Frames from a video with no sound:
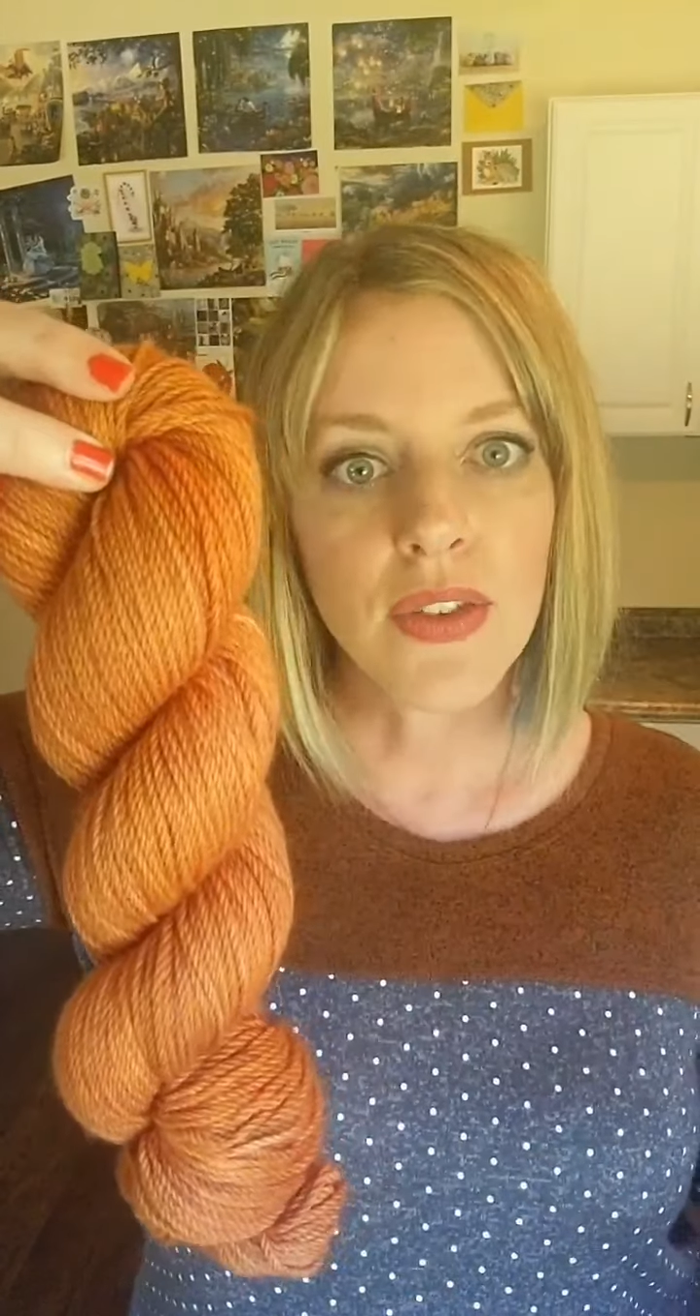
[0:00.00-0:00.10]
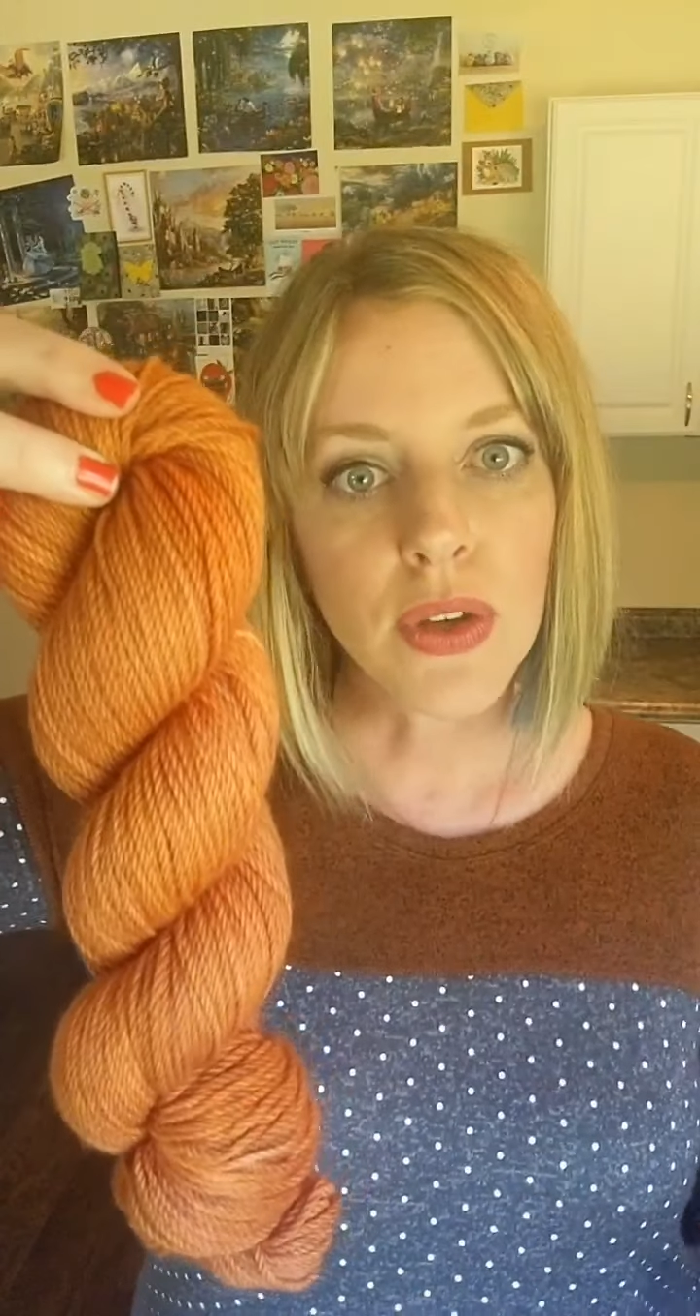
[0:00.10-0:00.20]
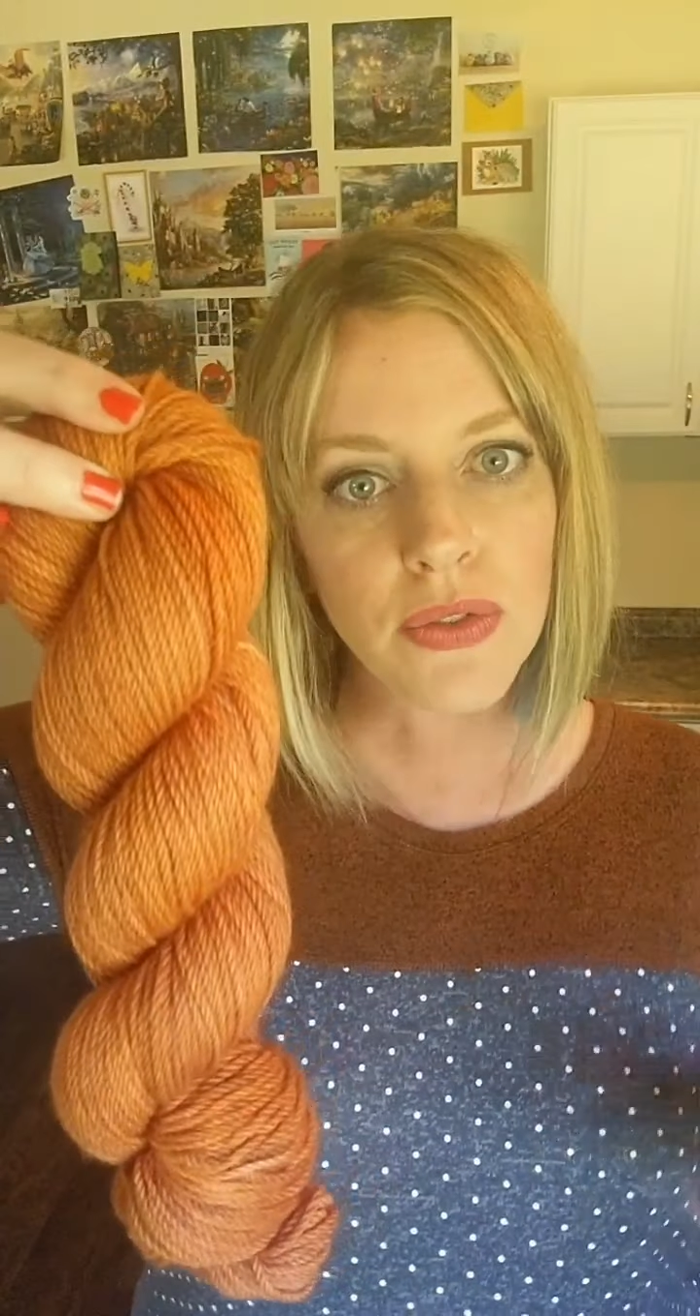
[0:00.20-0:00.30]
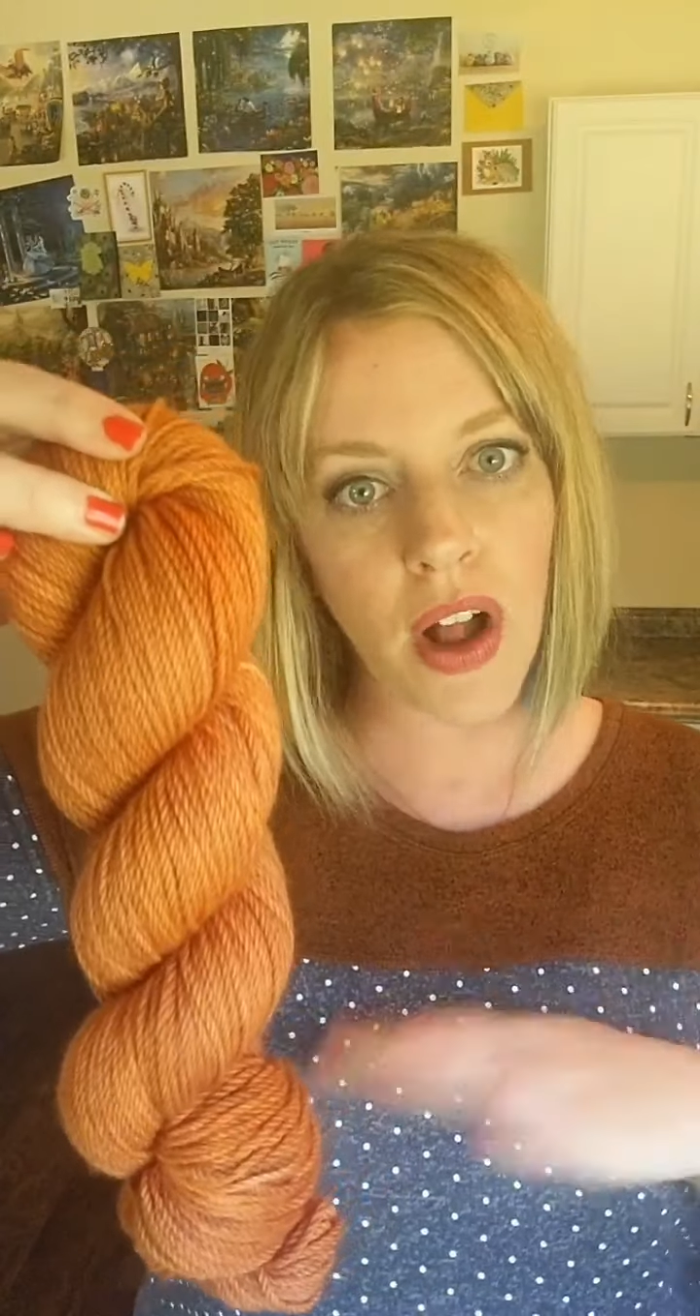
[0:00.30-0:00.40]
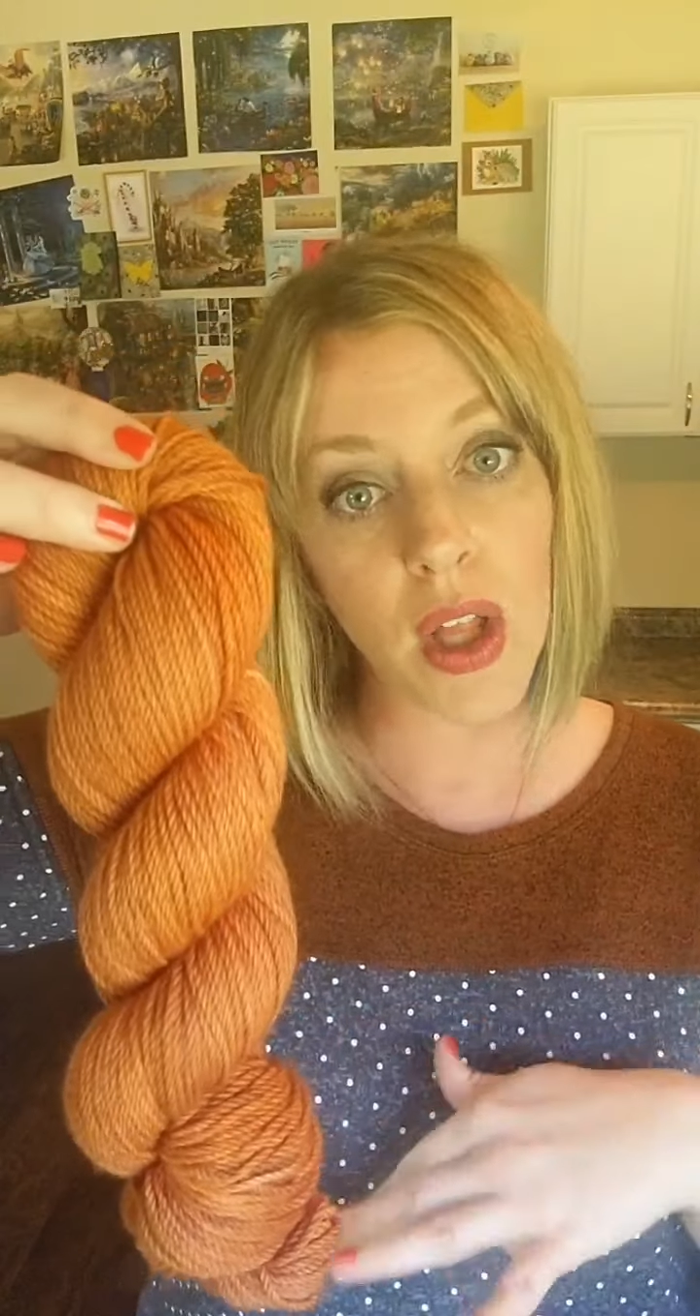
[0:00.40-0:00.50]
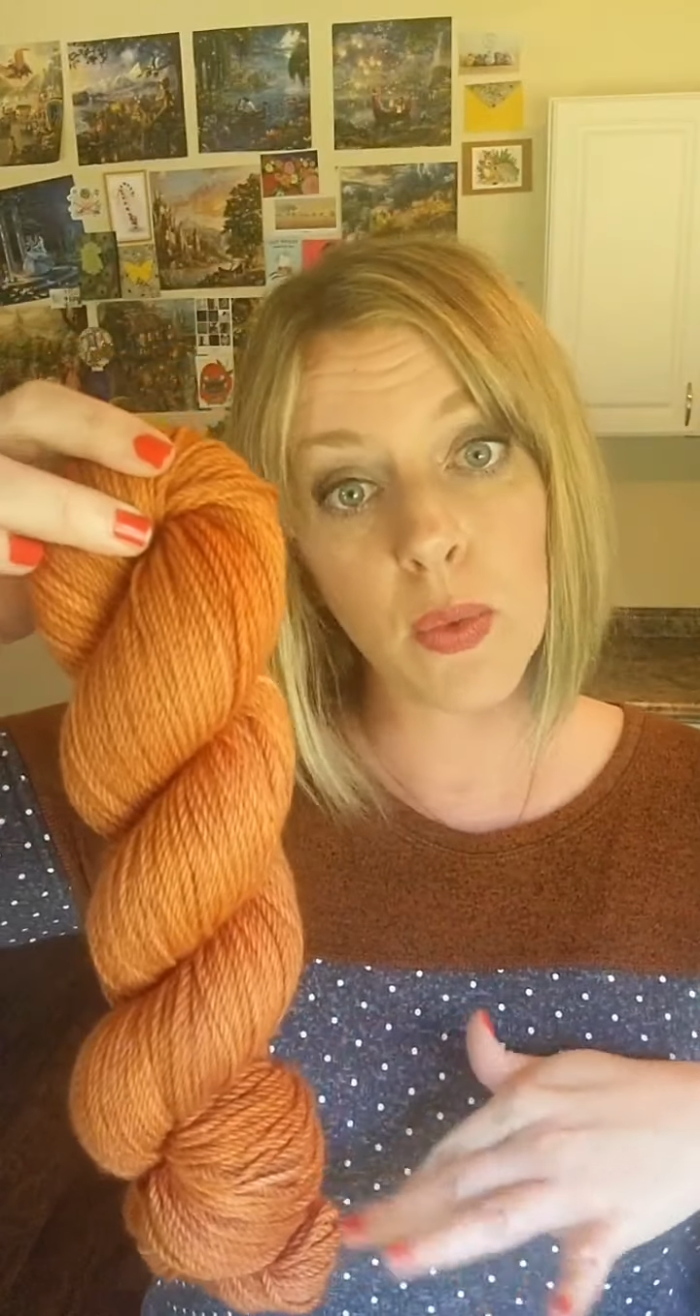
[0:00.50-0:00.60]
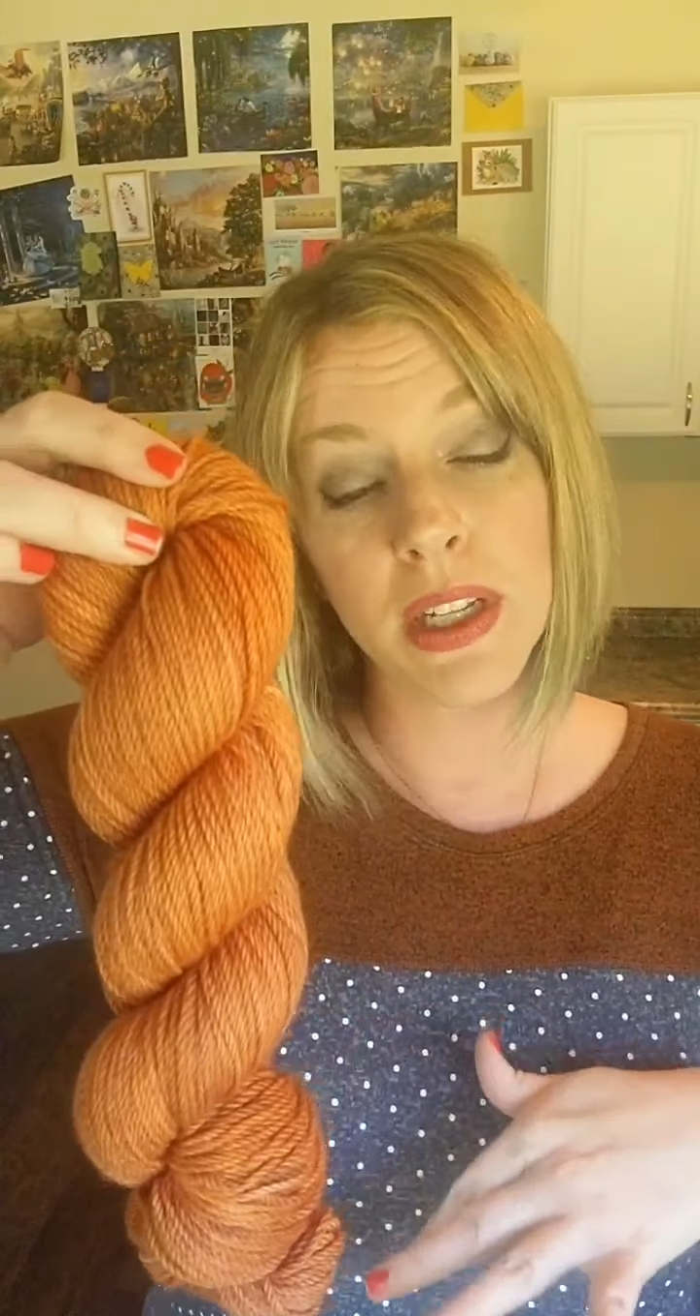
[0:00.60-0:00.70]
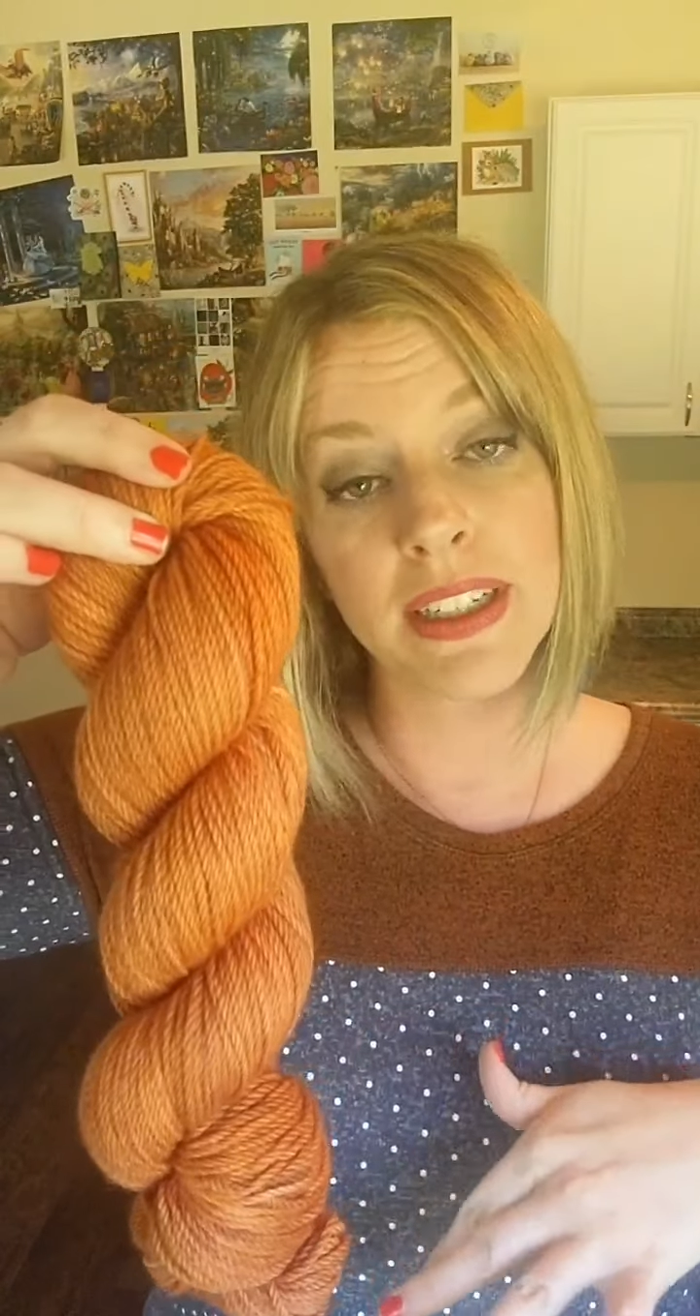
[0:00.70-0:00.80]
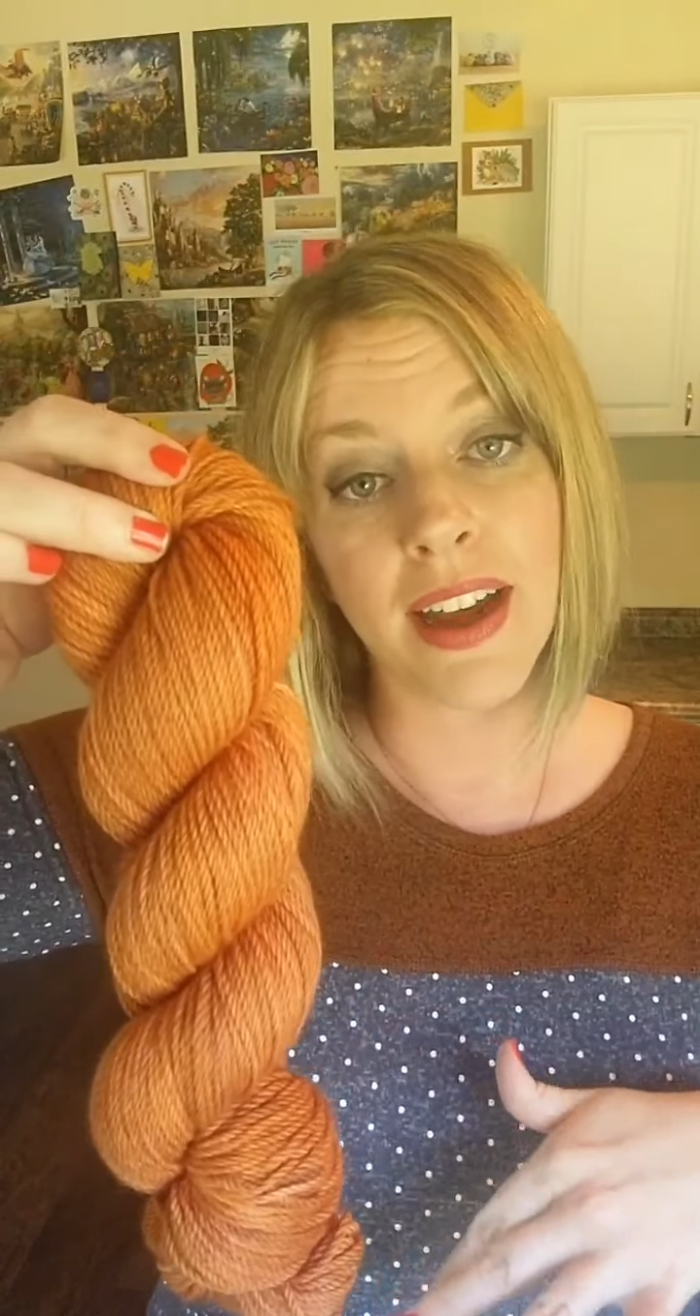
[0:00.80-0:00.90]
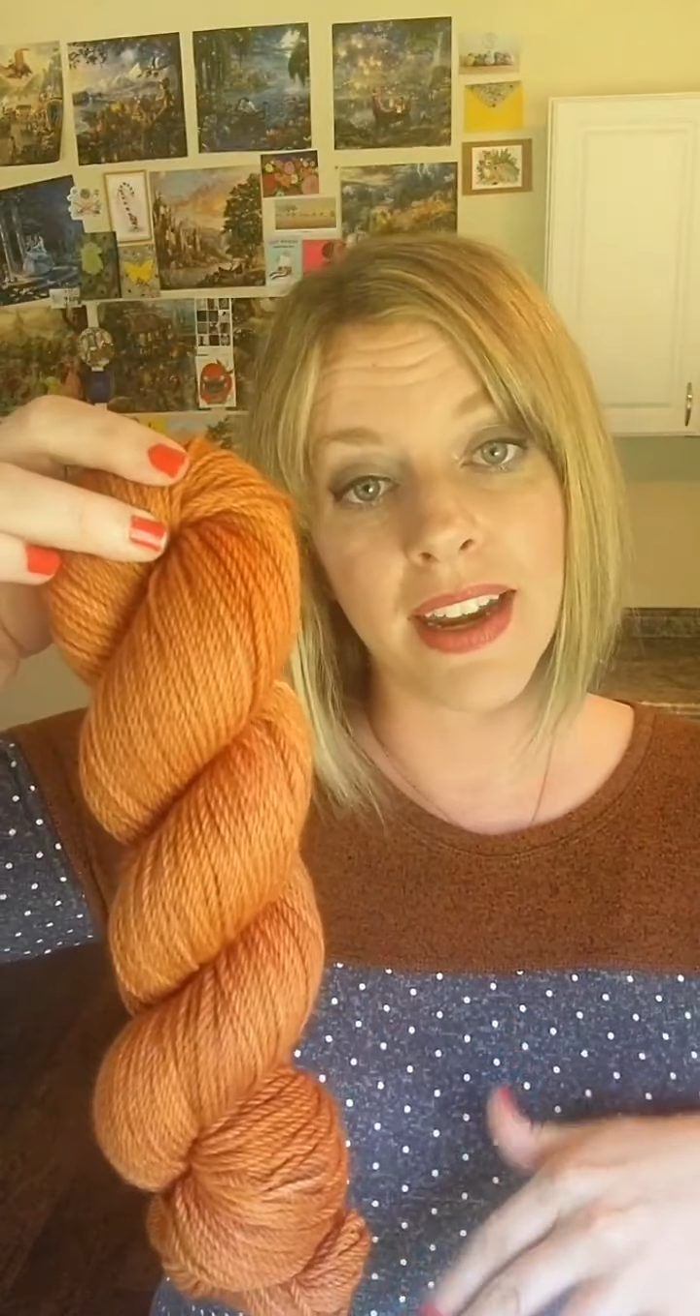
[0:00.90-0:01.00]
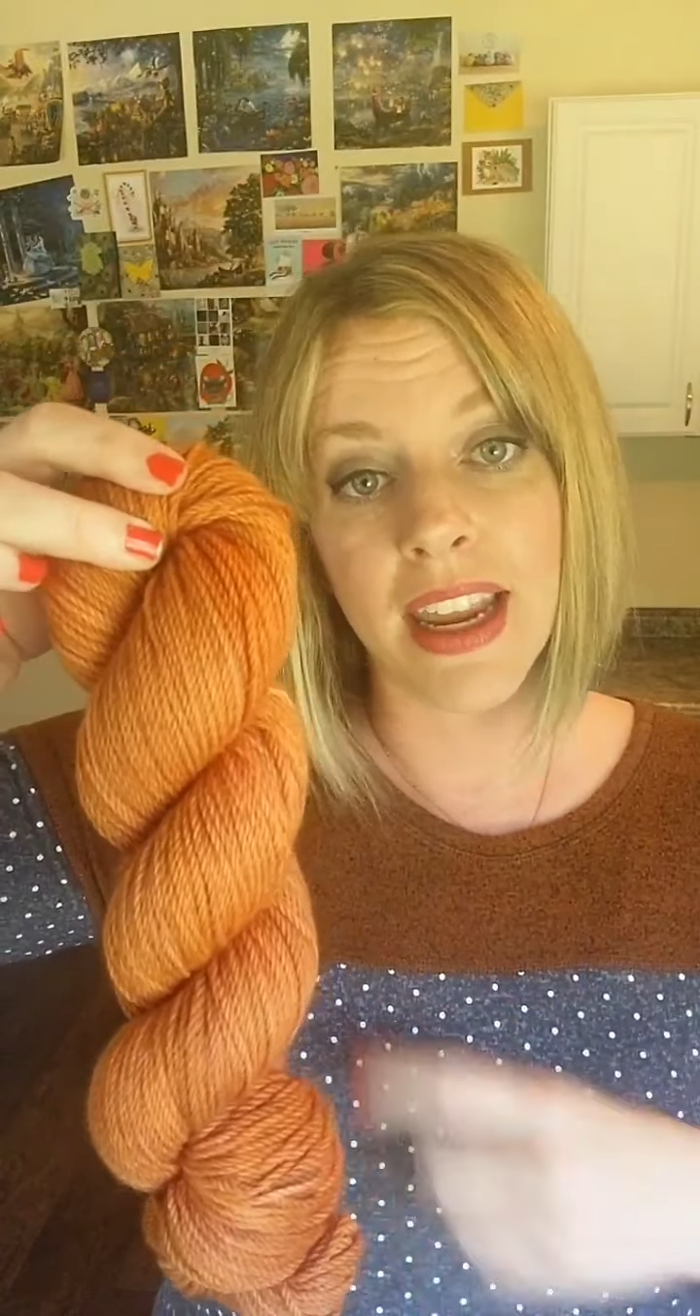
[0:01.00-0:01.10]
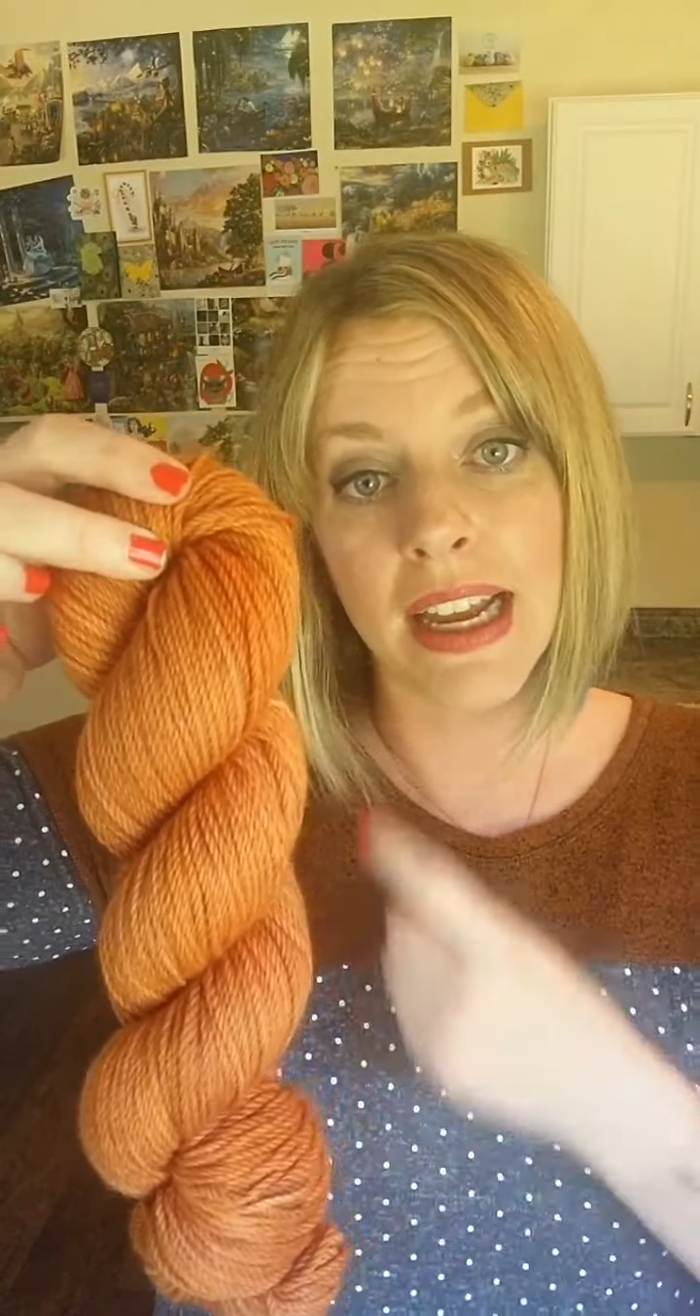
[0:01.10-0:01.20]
you follow Wool and Honey,